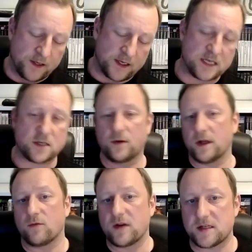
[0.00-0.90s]
okay, so you
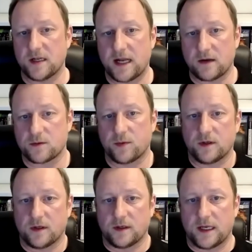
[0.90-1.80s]
know, recent
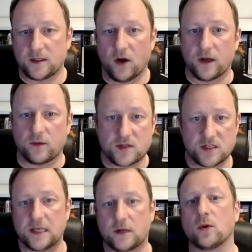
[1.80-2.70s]
announcement at Ignite was
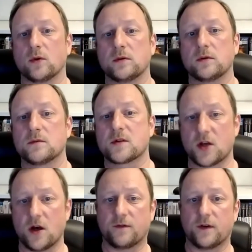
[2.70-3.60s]
SQL
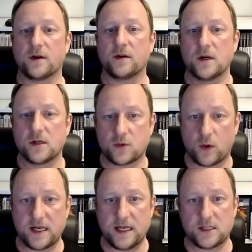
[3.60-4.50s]
Server
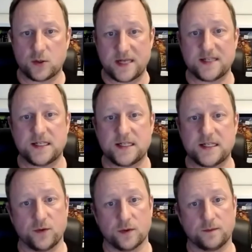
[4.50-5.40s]

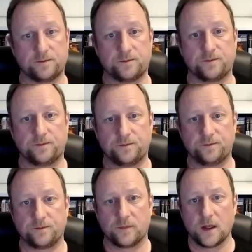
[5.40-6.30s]
2022
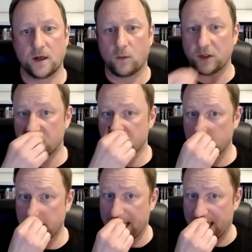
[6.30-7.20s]
which is
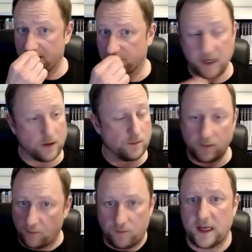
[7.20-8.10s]
going to have, you know,
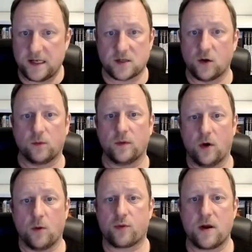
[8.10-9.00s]
it's an on,
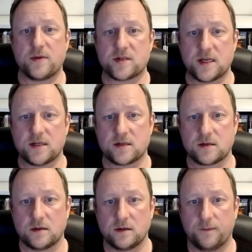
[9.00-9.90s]
on
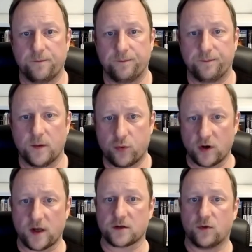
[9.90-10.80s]
premises
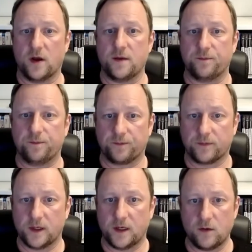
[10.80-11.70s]
product, right?
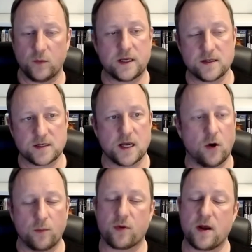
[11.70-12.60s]
You know, and we can say
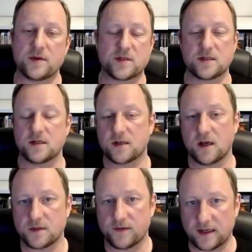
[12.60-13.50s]
on premises in
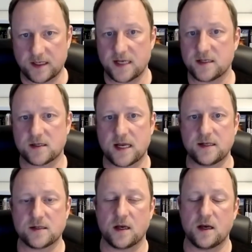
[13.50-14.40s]
terms of our data
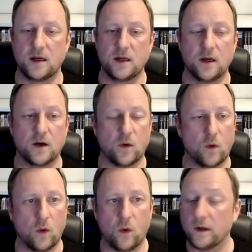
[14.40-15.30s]
center
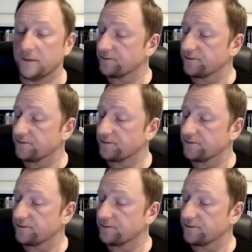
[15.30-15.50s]
or